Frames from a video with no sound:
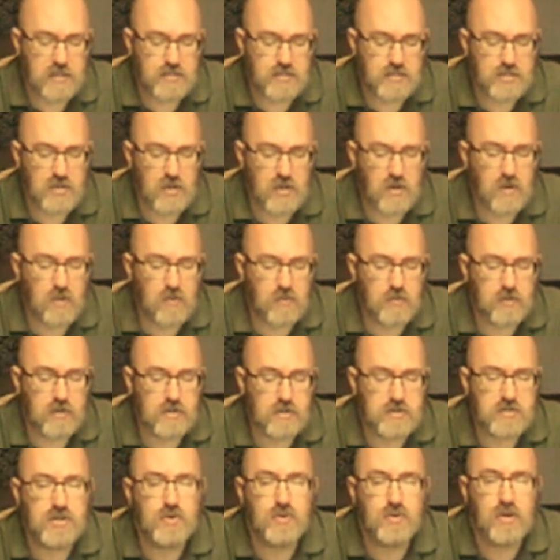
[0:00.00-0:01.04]
And so
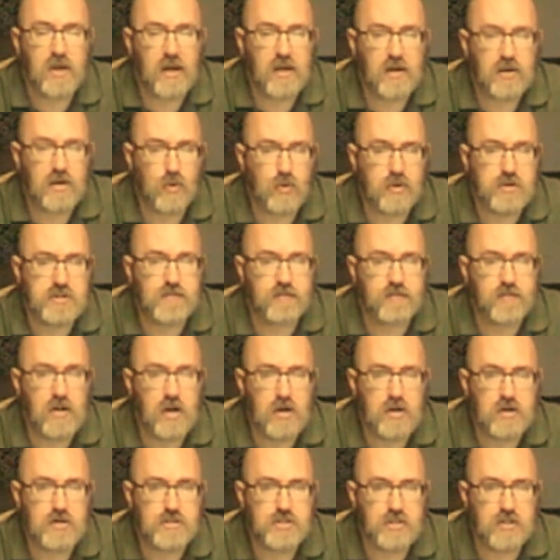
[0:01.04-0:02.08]
the two categories of
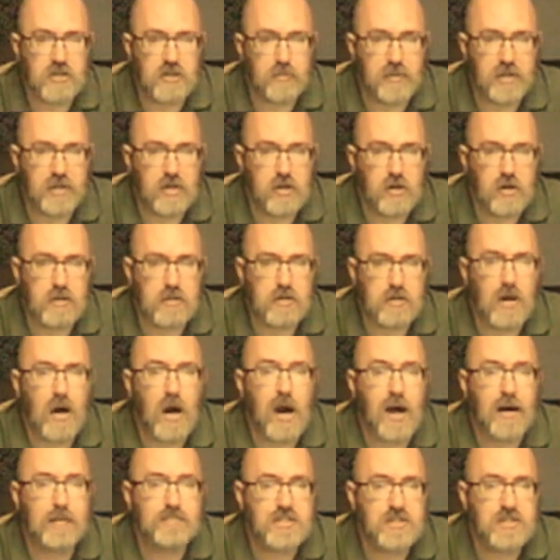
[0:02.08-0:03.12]
cards are going to be called
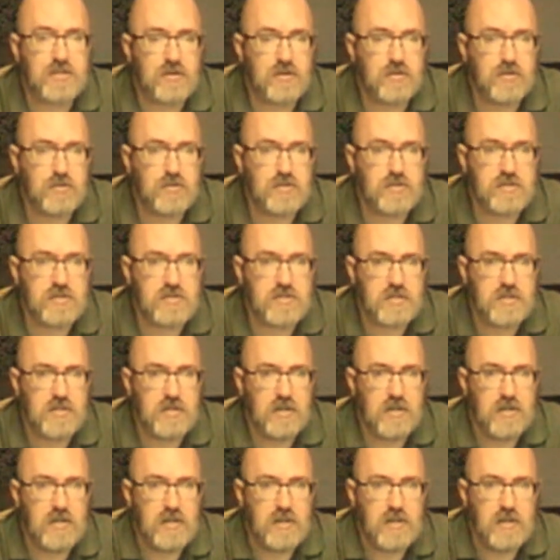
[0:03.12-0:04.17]
obstacles
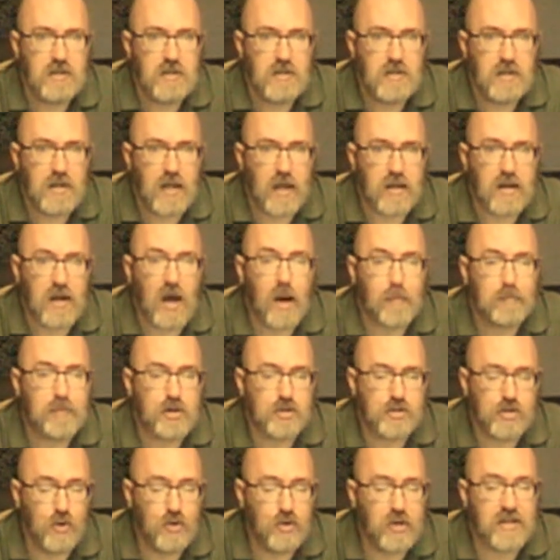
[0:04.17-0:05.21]
and
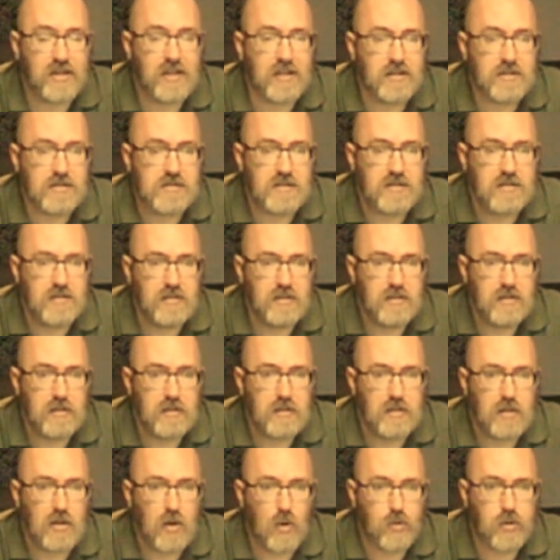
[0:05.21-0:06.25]
opportunities,
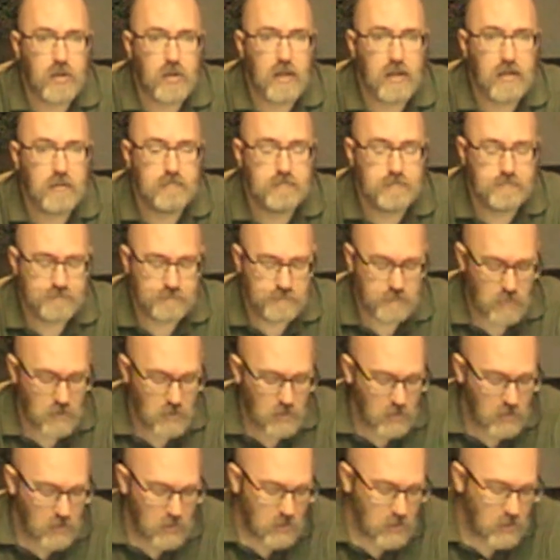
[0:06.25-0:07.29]
okay?
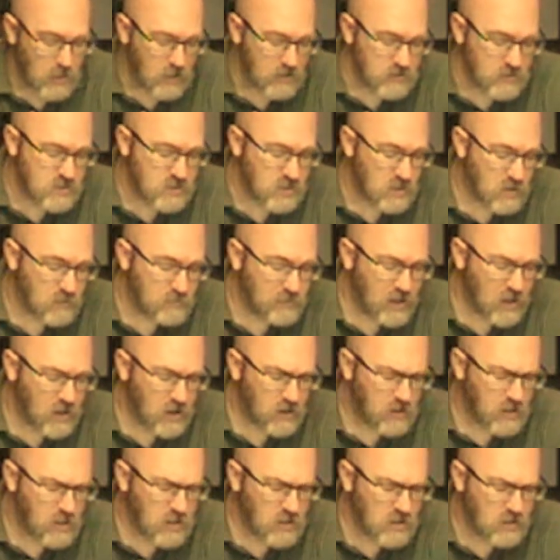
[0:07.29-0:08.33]
And so
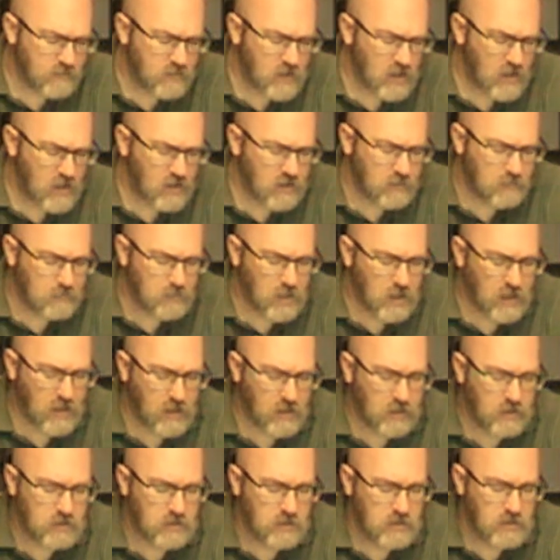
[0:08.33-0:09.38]
bearing all of that in
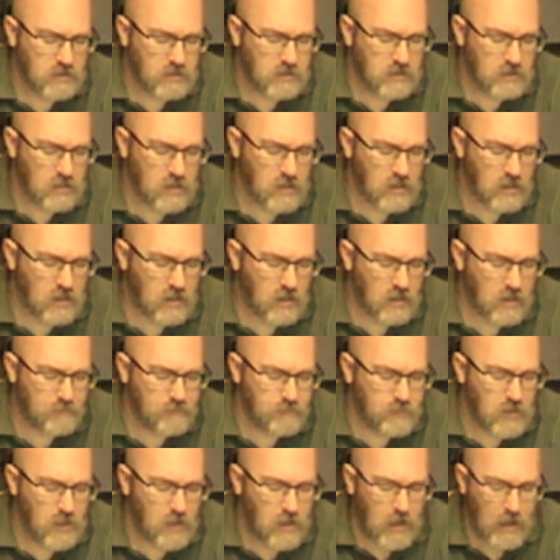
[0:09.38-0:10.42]
mind,
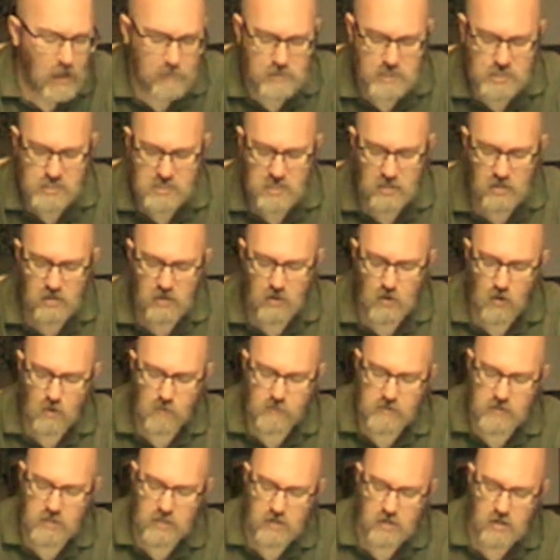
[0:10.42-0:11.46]
I'm just going to go
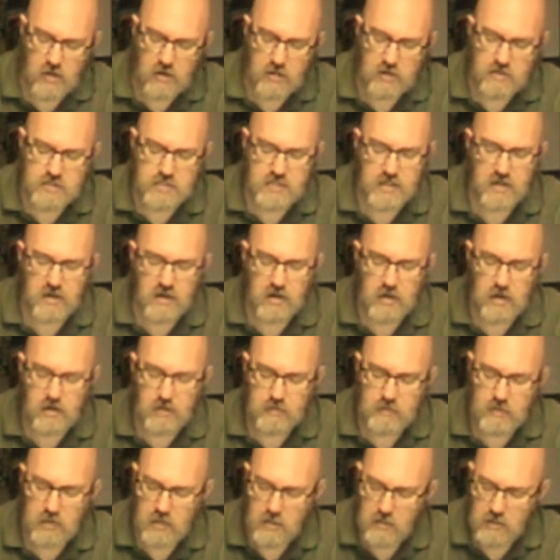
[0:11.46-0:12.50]
over the cards
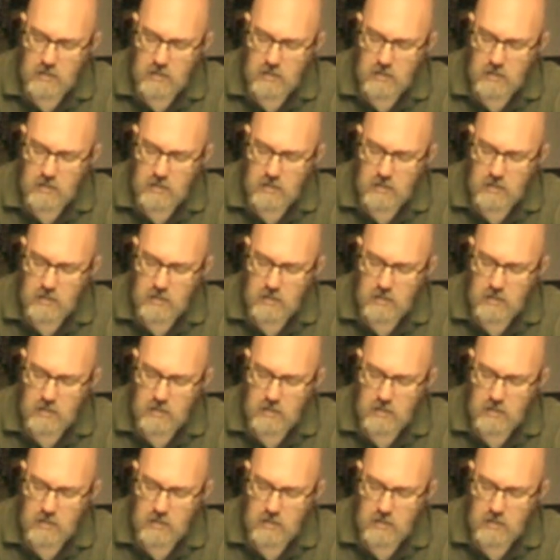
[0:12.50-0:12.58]
here.